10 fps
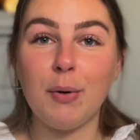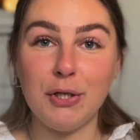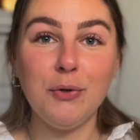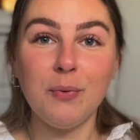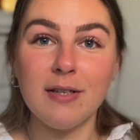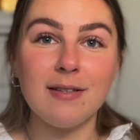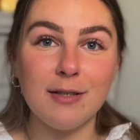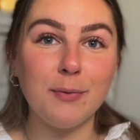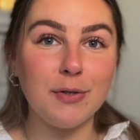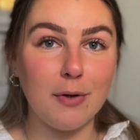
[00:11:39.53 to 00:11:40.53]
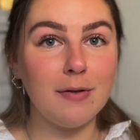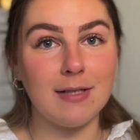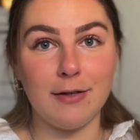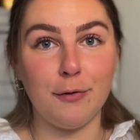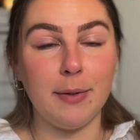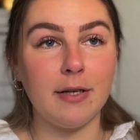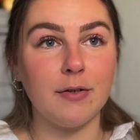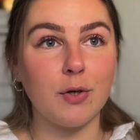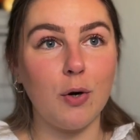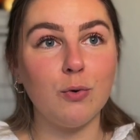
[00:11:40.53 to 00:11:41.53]
But you will see results here
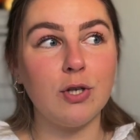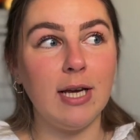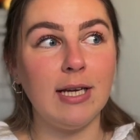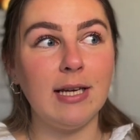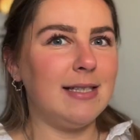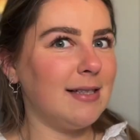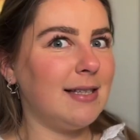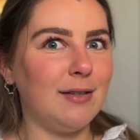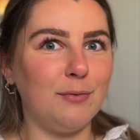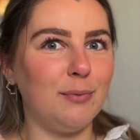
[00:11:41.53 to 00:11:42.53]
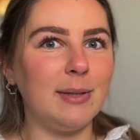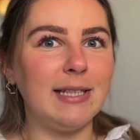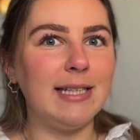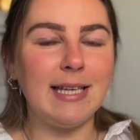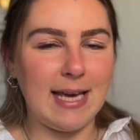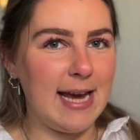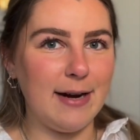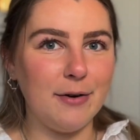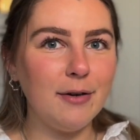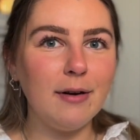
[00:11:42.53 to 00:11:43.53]
because coaching doesn't really
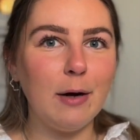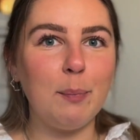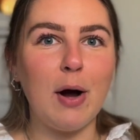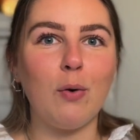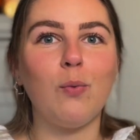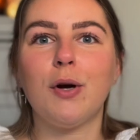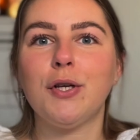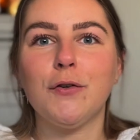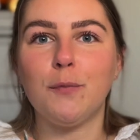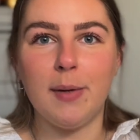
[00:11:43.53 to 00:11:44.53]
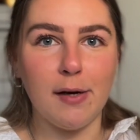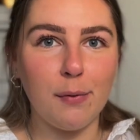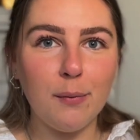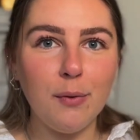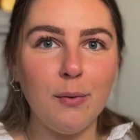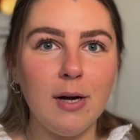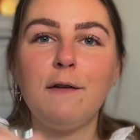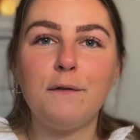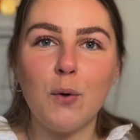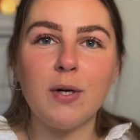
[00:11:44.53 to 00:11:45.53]
care about what you've been through.
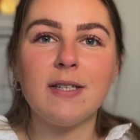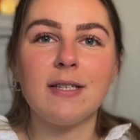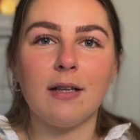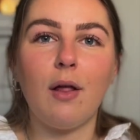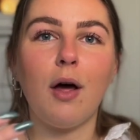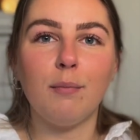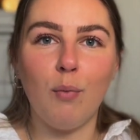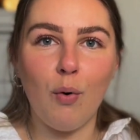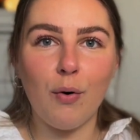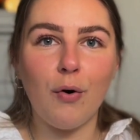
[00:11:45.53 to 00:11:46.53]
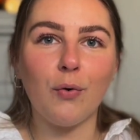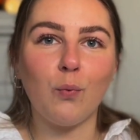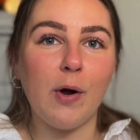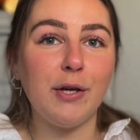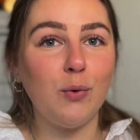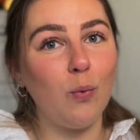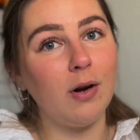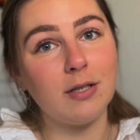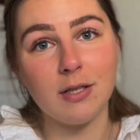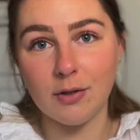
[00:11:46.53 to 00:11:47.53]
It focuses a lot more on where you
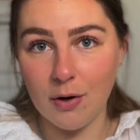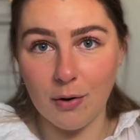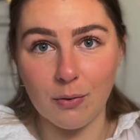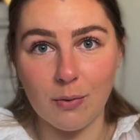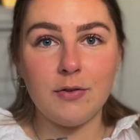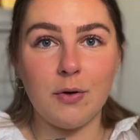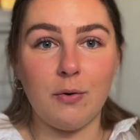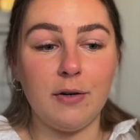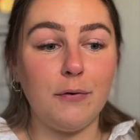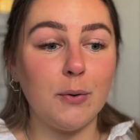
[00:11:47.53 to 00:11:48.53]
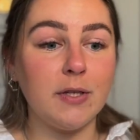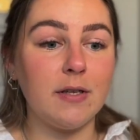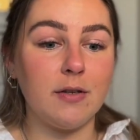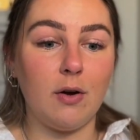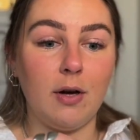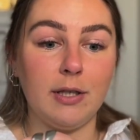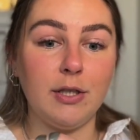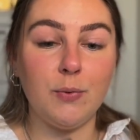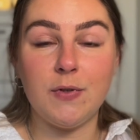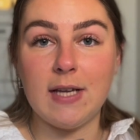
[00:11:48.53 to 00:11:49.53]
want to go. So it focuses on
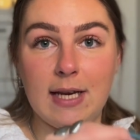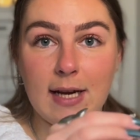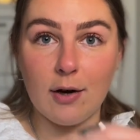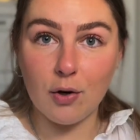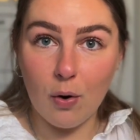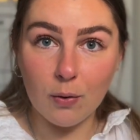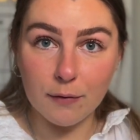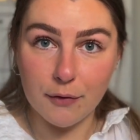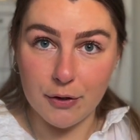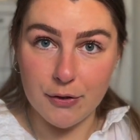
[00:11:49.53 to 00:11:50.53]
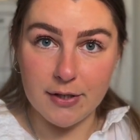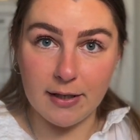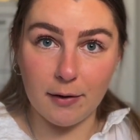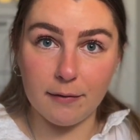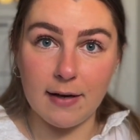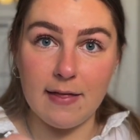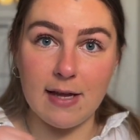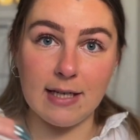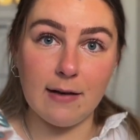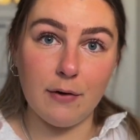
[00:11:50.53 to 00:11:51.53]
you setting a goal for yourself and
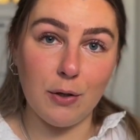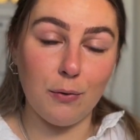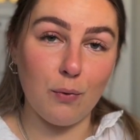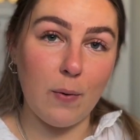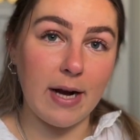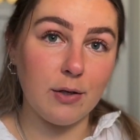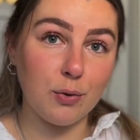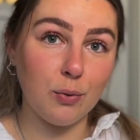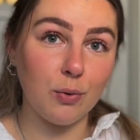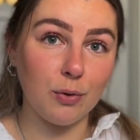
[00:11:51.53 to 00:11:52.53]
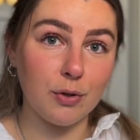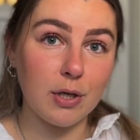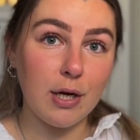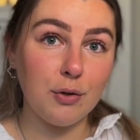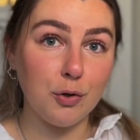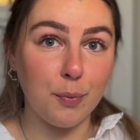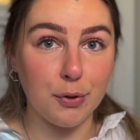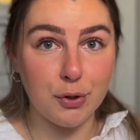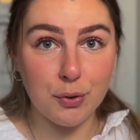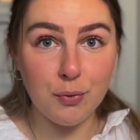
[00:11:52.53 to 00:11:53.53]
then giving you the right tools to
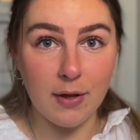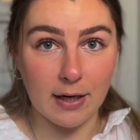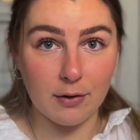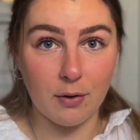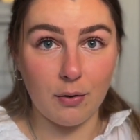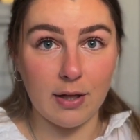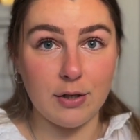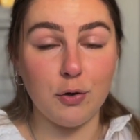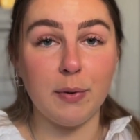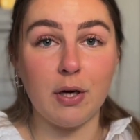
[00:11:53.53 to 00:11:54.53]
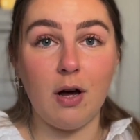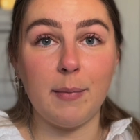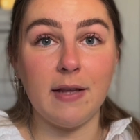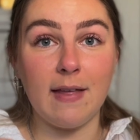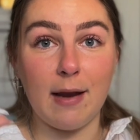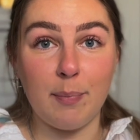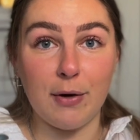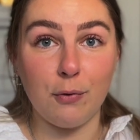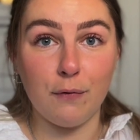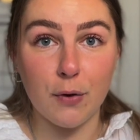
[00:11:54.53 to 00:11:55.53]
pursue that goal and to becoming that
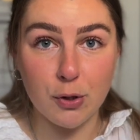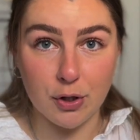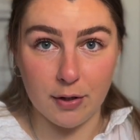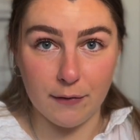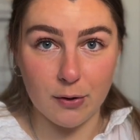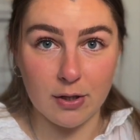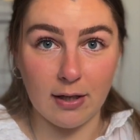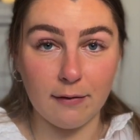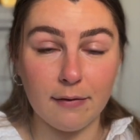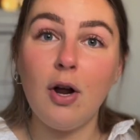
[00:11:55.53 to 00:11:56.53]
better version of yourself.